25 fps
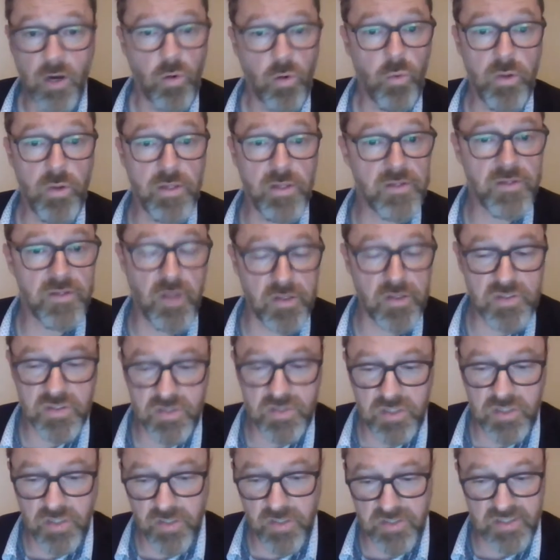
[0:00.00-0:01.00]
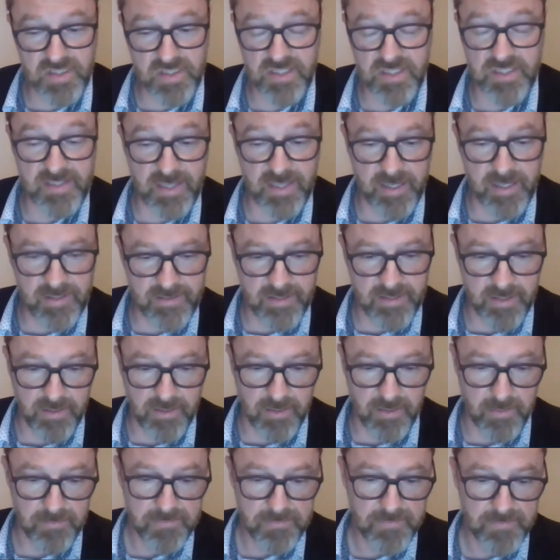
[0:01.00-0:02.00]
will not just stay
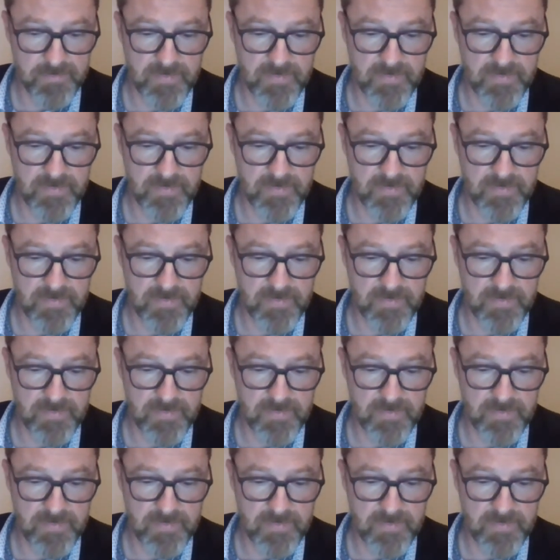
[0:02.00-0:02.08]
there.